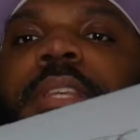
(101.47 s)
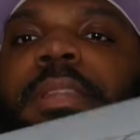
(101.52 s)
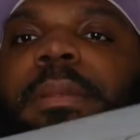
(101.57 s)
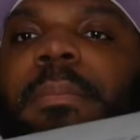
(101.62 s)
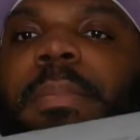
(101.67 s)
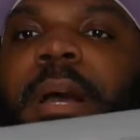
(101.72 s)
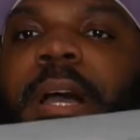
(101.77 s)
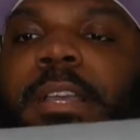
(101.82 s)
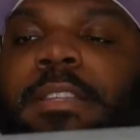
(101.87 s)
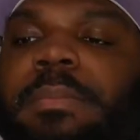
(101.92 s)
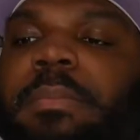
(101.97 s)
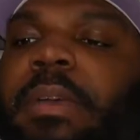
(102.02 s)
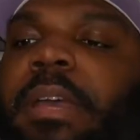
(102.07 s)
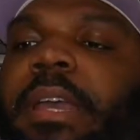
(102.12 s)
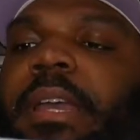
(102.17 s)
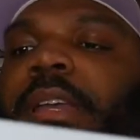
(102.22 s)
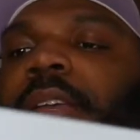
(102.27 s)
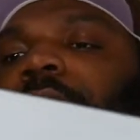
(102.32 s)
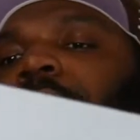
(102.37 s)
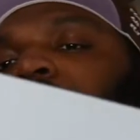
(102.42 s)
the box,
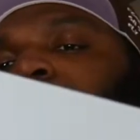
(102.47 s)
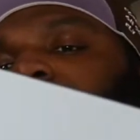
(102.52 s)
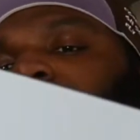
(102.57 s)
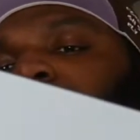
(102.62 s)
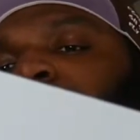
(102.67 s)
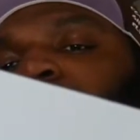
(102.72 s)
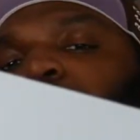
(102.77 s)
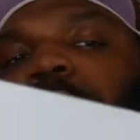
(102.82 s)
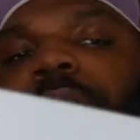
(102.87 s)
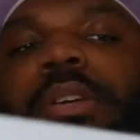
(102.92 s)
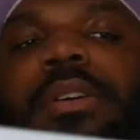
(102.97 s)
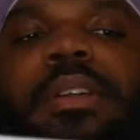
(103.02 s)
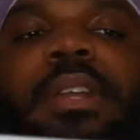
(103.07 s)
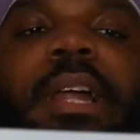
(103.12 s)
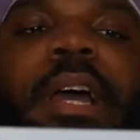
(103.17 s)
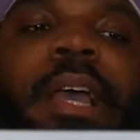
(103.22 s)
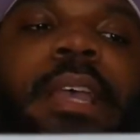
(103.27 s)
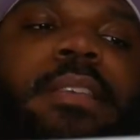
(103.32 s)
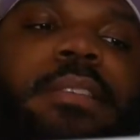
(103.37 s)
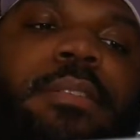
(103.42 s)
man. Real
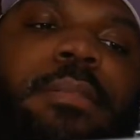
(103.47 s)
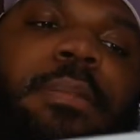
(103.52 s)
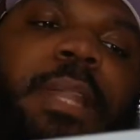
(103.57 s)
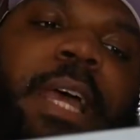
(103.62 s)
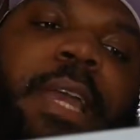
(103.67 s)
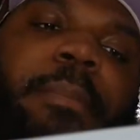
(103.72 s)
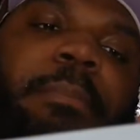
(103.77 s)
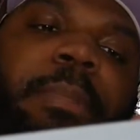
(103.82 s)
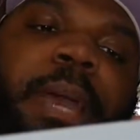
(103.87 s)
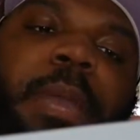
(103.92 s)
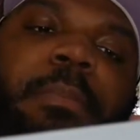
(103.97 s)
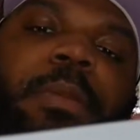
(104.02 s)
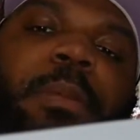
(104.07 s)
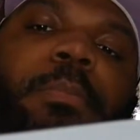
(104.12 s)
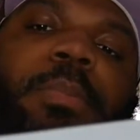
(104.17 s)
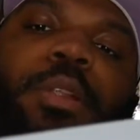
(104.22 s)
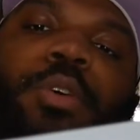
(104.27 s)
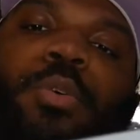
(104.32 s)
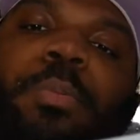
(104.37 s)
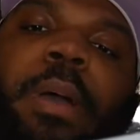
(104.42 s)
nice, like baby
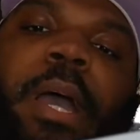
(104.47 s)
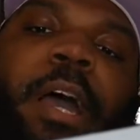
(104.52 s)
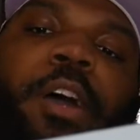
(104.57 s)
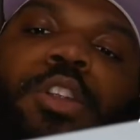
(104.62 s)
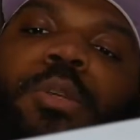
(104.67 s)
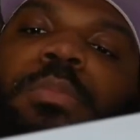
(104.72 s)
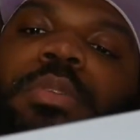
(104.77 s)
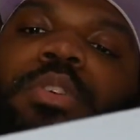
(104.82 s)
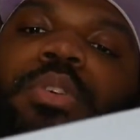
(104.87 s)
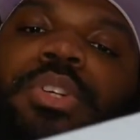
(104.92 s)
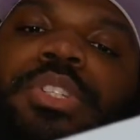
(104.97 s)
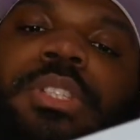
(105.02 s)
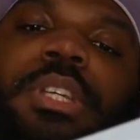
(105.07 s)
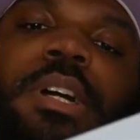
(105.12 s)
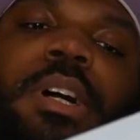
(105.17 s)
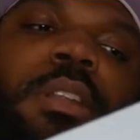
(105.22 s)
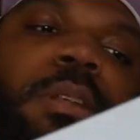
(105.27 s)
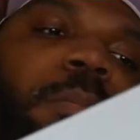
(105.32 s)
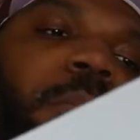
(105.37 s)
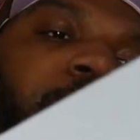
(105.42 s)
blue, powder bluish
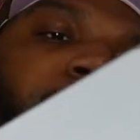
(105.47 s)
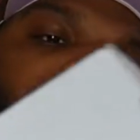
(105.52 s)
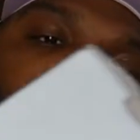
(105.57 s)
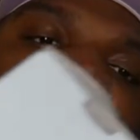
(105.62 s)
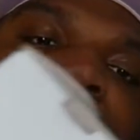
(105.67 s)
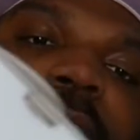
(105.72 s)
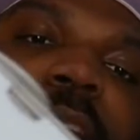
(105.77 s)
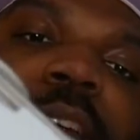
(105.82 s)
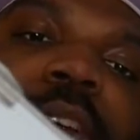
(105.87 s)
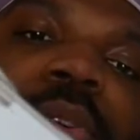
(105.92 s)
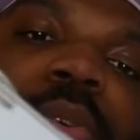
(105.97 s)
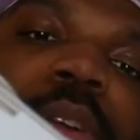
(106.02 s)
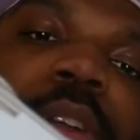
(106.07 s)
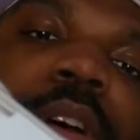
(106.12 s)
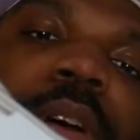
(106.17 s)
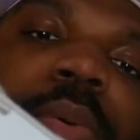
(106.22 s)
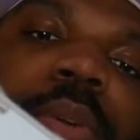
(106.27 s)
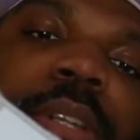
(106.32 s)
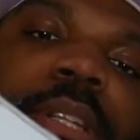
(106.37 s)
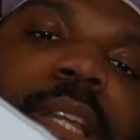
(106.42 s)
color box they got going
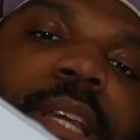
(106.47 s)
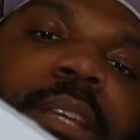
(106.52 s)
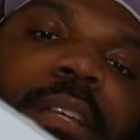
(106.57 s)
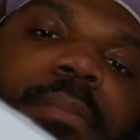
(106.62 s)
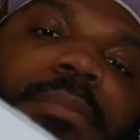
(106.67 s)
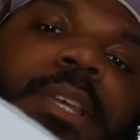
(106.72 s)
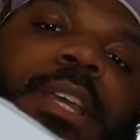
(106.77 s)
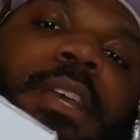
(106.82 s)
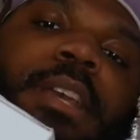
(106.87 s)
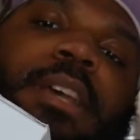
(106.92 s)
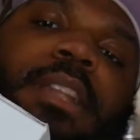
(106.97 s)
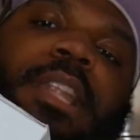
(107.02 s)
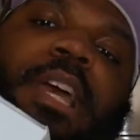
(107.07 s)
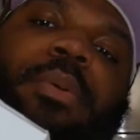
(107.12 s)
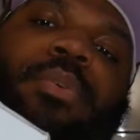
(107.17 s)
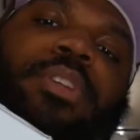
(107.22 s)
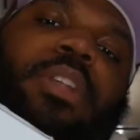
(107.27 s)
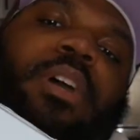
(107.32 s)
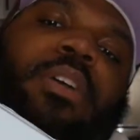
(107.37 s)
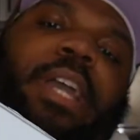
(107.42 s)
on with it. Like
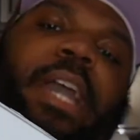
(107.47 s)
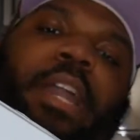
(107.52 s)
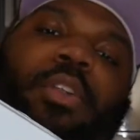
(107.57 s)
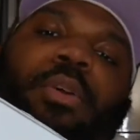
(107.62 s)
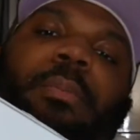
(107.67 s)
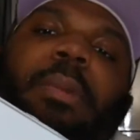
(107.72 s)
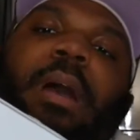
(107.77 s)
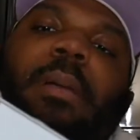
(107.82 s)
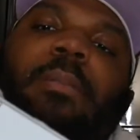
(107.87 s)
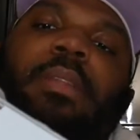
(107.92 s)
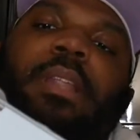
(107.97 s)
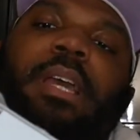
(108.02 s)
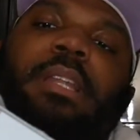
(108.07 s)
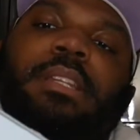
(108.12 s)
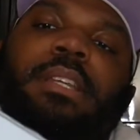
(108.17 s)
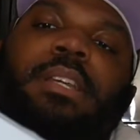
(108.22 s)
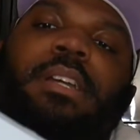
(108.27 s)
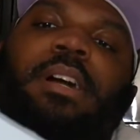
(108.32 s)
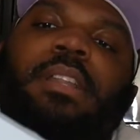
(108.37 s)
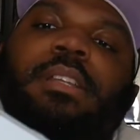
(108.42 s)
we know, it kind of remind me like
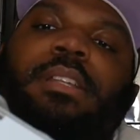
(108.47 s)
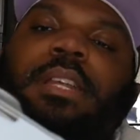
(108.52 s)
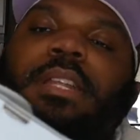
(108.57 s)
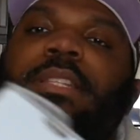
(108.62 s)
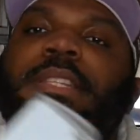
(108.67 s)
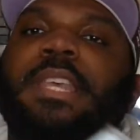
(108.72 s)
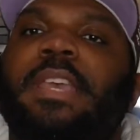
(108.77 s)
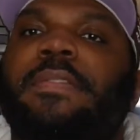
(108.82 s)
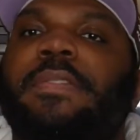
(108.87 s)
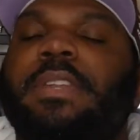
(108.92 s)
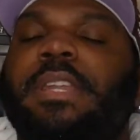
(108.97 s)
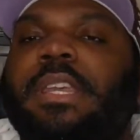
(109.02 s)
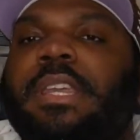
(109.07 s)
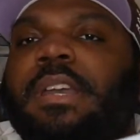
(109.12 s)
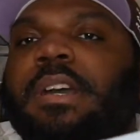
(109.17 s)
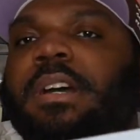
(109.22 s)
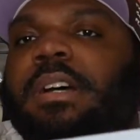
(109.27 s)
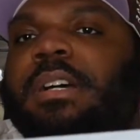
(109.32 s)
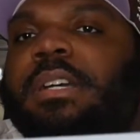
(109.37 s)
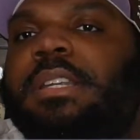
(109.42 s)
the color of the Tiffany
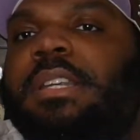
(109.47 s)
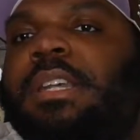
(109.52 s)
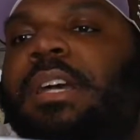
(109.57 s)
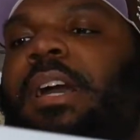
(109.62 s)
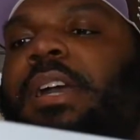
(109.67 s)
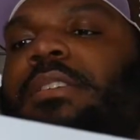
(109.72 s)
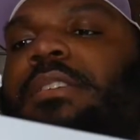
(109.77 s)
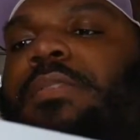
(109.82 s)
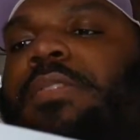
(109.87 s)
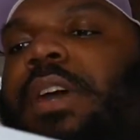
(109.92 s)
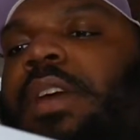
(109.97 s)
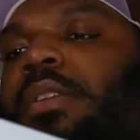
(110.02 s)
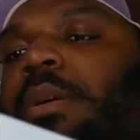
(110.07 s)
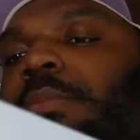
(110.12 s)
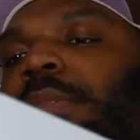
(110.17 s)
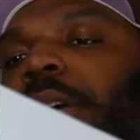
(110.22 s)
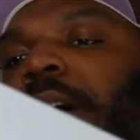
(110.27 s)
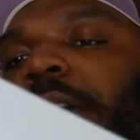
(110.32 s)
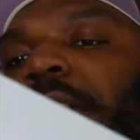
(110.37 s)
Dunks, if y'all know what I'm